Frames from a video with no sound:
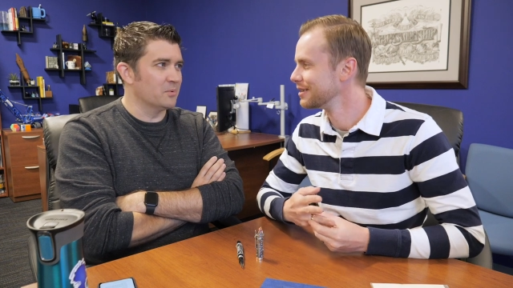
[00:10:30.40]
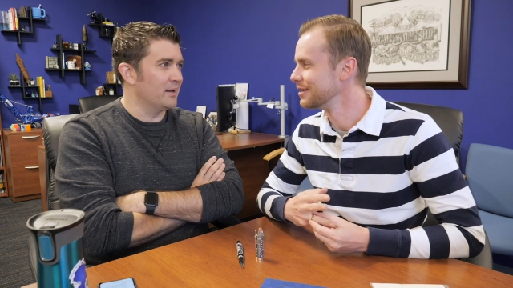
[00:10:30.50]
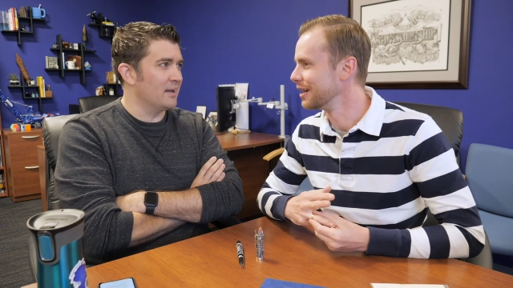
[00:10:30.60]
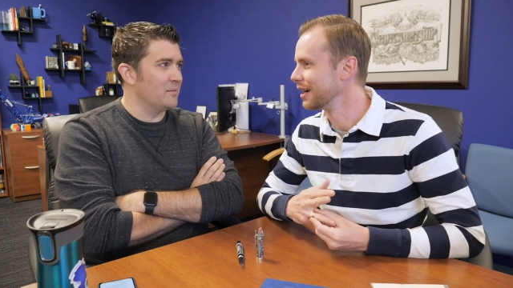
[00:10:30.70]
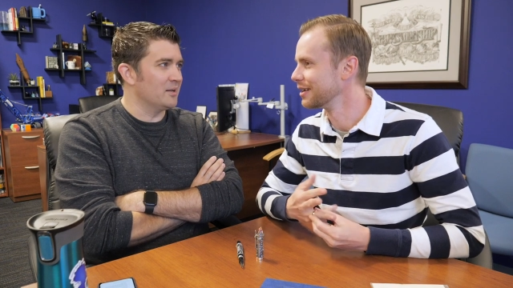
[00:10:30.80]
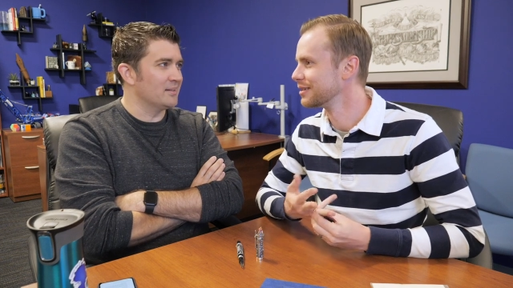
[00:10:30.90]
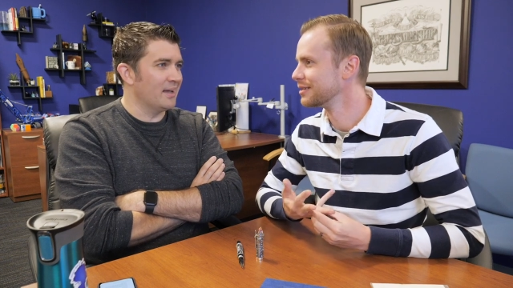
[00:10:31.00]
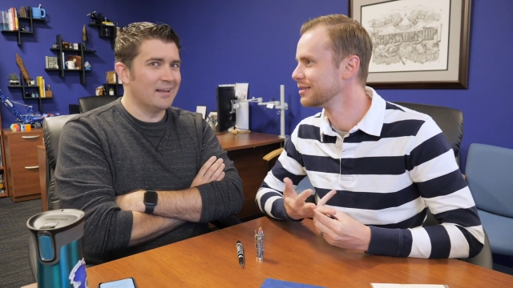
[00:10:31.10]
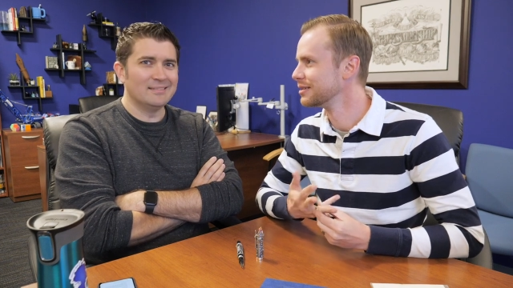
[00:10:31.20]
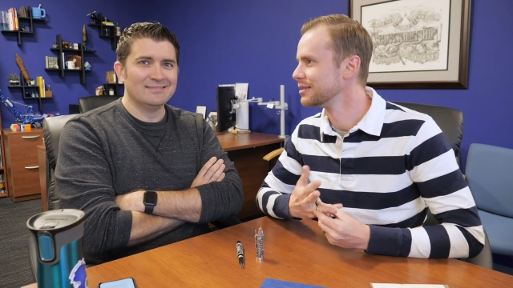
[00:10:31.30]
Speaker 1: the ring. Yeah. How about
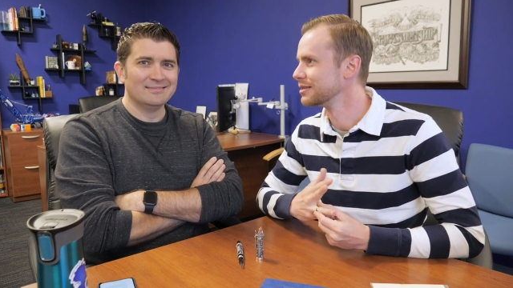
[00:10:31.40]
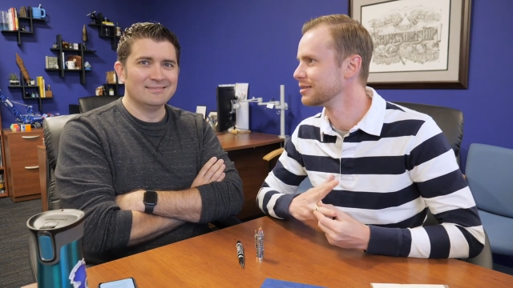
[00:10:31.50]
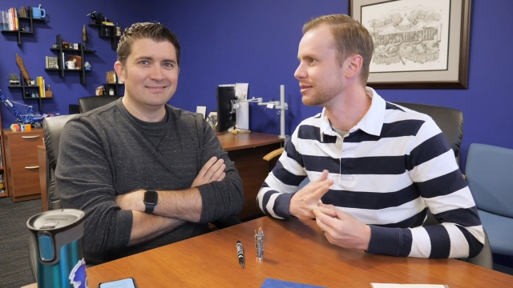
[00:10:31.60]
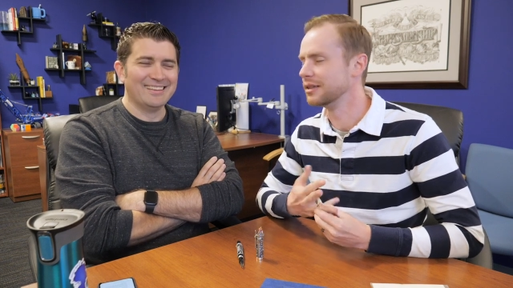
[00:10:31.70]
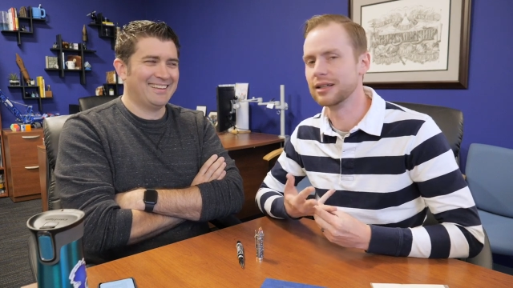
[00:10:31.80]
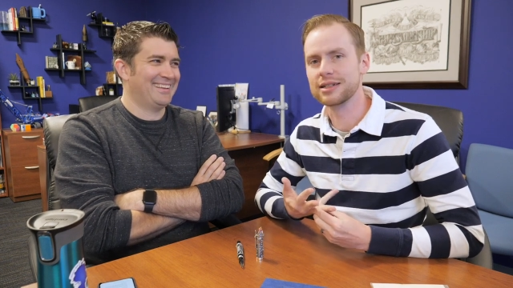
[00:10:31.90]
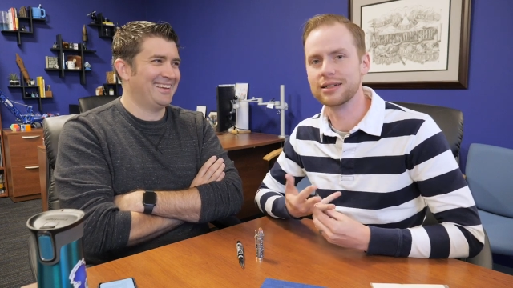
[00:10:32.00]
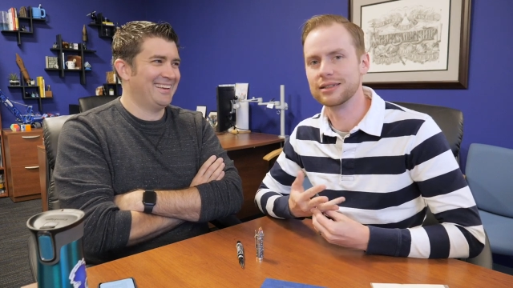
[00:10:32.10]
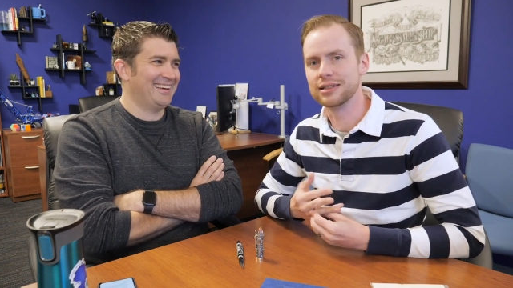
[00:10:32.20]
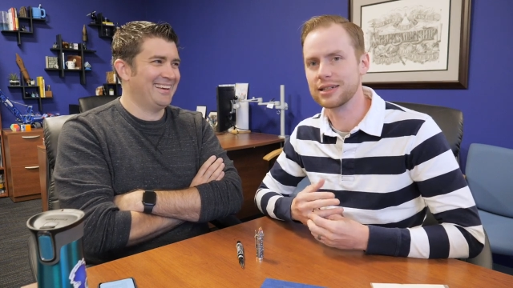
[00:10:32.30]
that? Yeah, this thing,
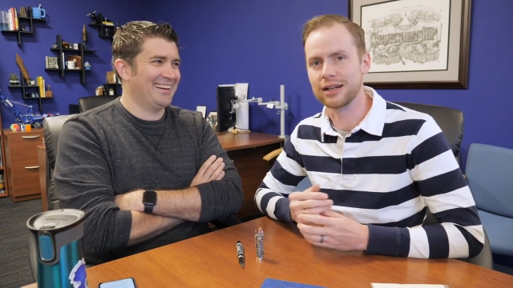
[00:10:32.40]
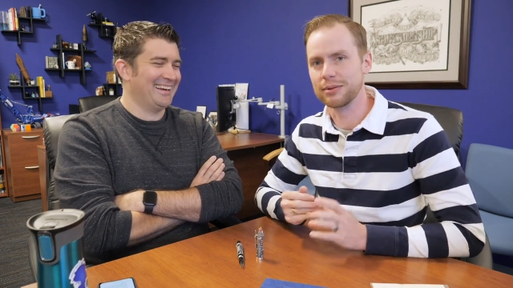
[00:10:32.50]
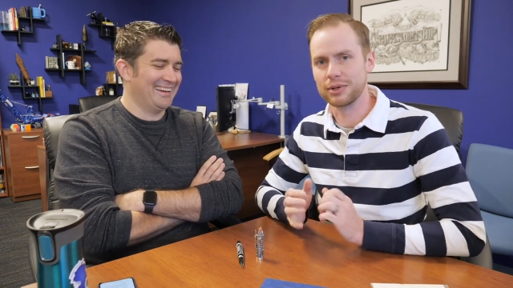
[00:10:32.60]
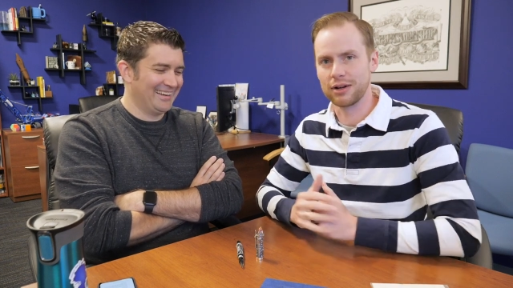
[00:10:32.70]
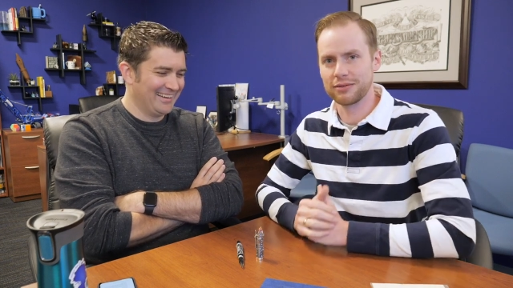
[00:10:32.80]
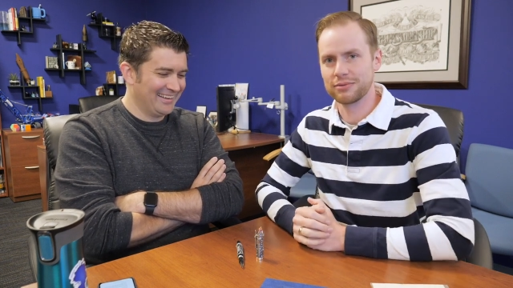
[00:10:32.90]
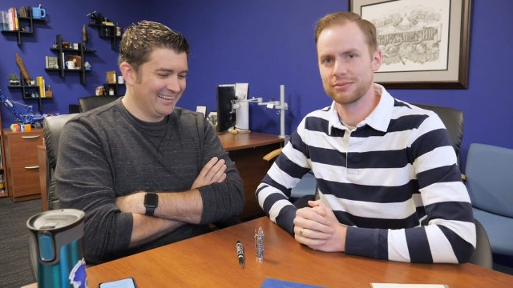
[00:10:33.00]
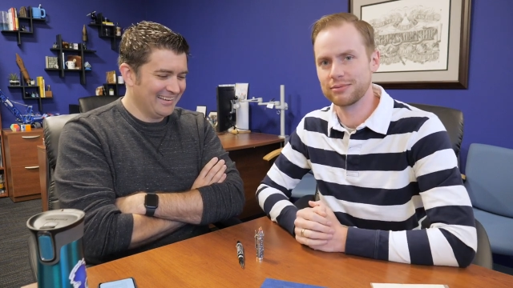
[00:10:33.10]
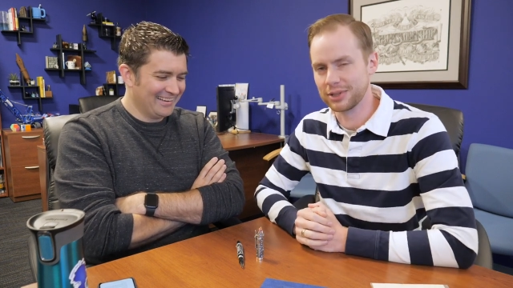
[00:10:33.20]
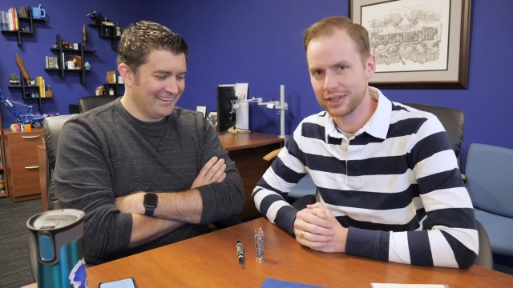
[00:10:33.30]
this coming off.
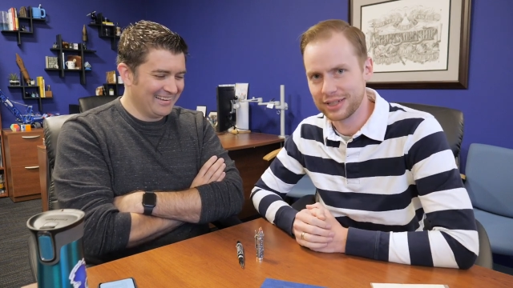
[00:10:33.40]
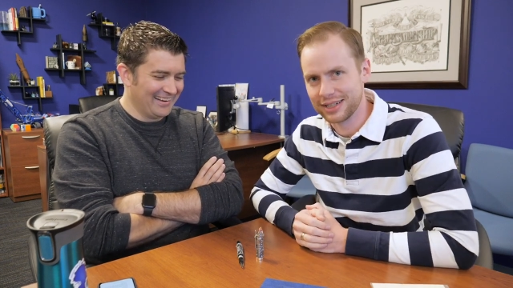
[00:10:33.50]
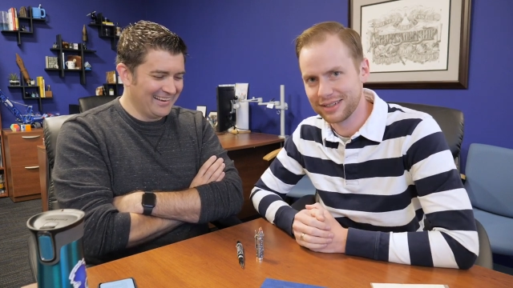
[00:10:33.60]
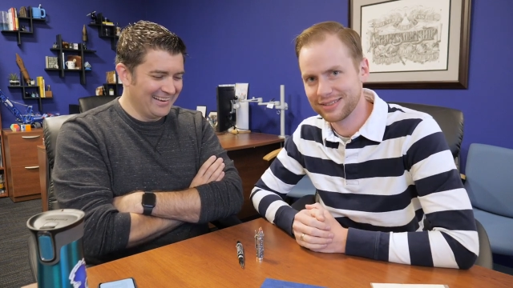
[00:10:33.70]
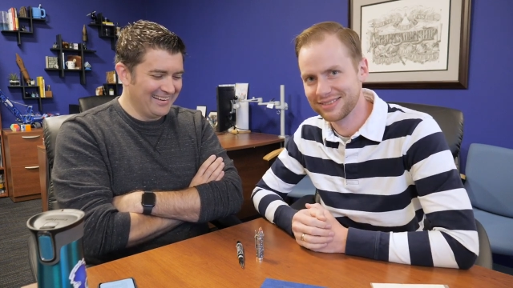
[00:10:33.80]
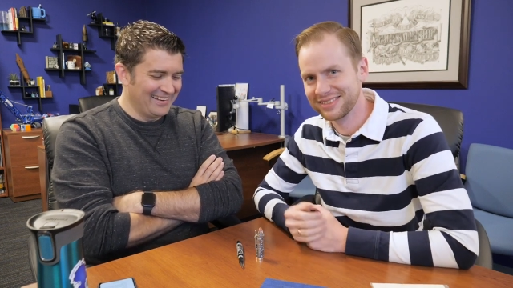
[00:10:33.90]
We're good here.